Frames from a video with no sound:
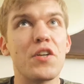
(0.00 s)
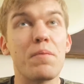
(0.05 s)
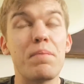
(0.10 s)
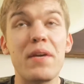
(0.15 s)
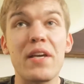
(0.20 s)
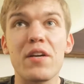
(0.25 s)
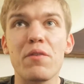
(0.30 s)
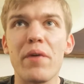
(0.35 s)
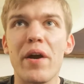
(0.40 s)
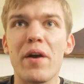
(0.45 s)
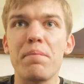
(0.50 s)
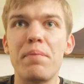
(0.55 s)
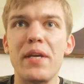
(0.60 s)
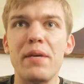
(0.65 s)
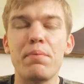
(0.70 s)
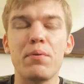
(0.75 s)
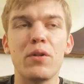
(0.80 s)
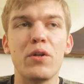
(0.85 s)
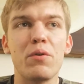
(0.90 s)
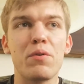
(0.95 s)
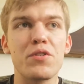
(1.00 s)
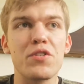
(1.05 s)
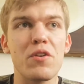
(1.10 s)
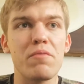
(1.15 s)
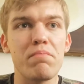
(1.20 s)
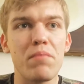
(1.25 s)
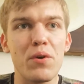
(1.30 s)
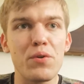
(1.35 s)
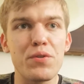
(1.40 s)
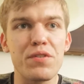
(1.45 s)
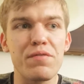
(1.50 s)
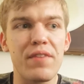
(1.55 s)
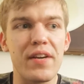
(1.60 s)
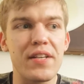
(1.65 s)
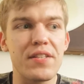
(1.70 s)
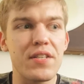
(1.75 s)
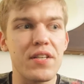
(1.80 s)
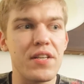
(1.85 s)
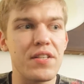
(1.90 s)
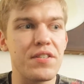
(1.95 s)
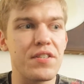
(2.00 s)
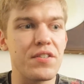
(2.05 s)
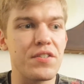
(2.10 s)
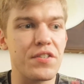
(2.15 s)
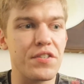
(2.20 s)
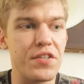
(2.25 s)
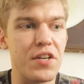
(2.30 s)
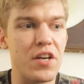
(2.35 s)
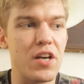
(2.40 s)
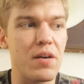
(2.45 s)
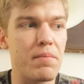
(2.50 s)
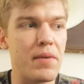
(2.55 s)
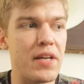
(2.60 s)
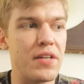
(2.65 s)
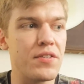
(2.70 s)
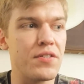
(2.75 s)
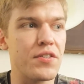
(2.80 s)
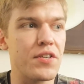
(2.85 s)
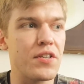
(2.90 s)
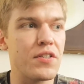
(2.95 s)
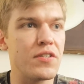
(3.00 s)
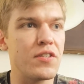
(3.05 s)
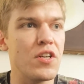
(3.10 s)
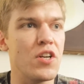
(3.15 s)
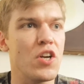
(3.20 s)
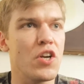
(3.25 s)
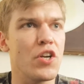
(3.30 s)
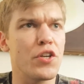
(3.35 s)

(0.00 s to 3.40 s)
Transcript: being around people who are so motivated and determined, and